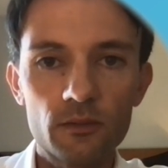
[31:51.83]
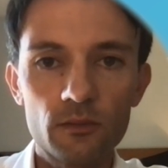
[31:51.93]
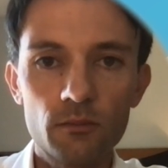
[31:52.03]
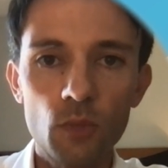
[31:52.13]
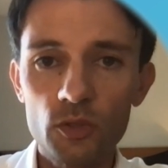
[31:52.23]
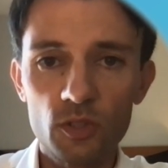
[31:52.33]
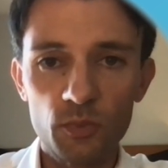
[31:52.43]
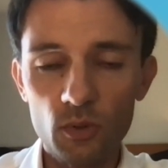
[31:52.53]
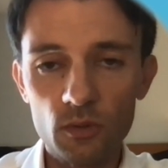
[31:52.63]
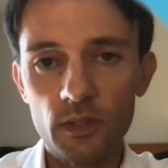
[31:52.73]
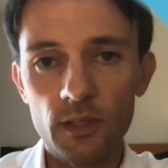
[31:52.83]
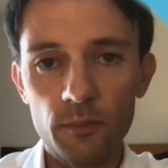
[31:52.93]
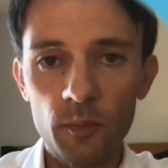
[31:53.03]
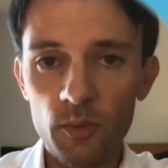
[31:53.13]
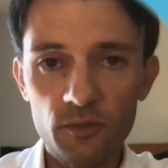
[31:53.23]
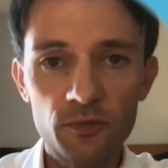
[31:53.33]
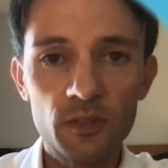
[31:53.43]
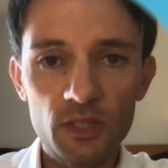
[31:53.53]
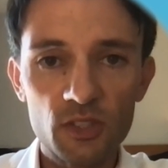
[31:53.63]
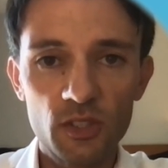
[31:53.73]
multiple, I believe
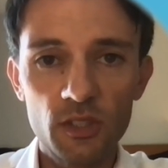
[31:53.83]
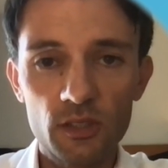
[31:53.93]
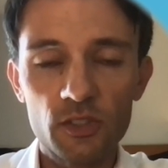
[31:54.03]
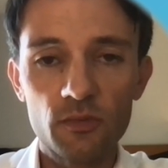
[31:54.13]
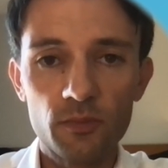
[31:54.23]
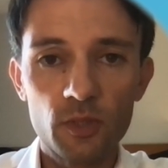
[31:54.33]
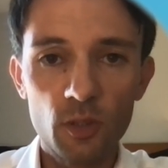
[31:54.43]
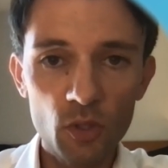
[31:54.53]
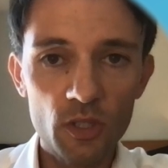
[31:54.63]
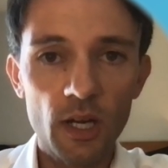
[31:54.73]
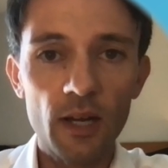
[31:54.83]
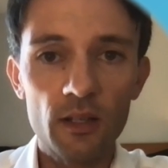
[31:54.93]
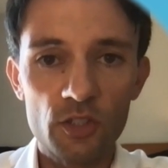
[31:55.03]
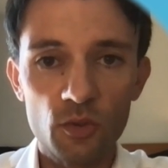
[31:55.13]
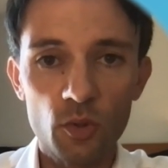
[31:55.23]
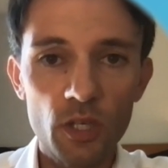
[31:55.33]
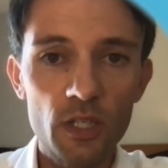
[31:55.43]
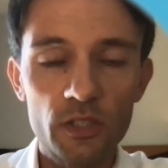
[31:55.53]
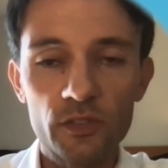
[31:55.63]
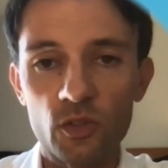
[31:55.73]
56 community college
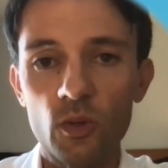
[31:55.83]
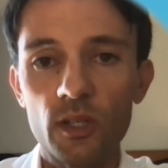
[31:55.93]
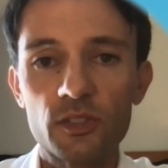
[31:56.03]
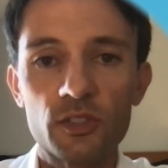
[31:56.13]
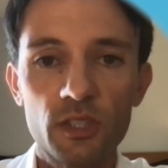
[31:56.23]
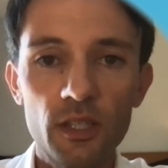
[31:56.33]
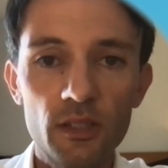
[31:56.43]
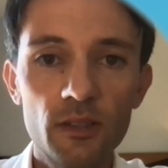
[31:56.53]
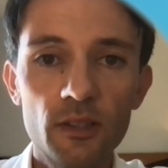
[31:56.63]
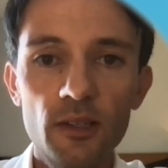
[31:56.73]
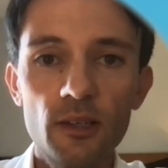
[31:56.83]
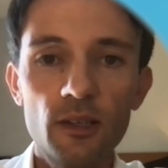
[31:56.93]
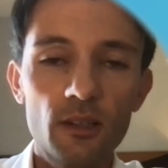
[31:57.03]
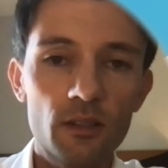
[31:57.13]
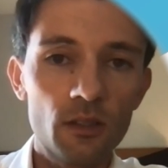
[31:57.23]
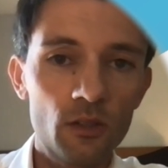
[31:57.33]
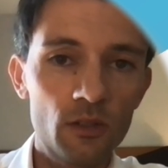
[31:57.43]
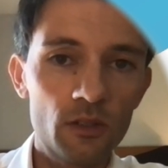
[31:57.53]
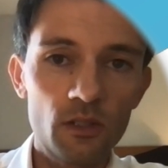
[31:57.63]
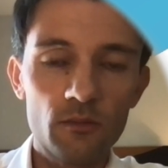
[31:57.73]
locations across the state
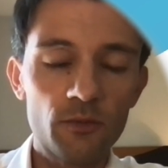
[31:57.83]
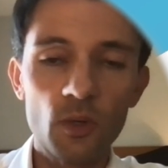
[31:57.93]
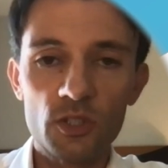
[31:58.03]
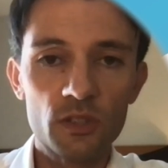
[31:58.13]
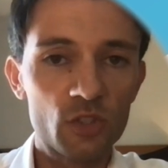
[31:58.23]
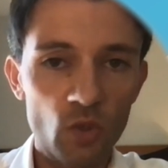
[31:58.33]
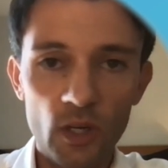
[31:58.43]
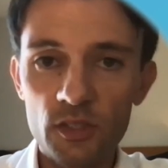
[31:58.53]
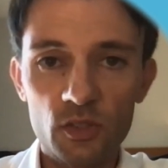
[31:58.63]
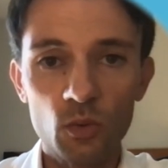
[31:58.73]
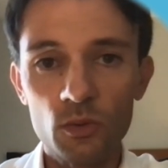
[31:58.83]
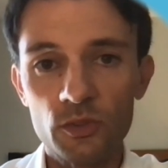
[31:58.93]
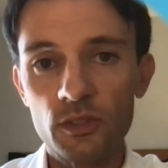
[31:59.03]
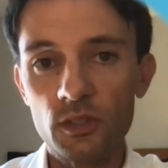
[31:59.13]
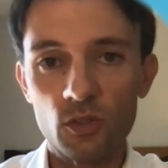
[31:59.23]
that function as trade schools, and these are